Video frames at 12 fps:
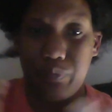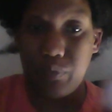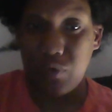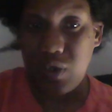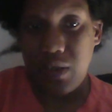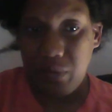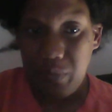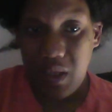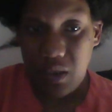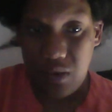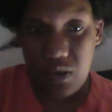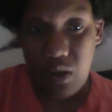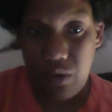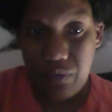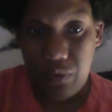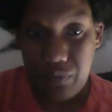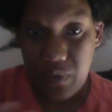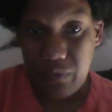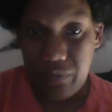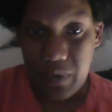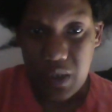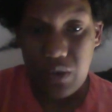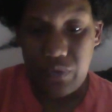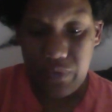just based off of the
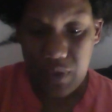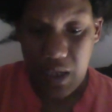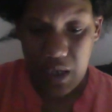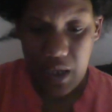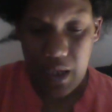videos that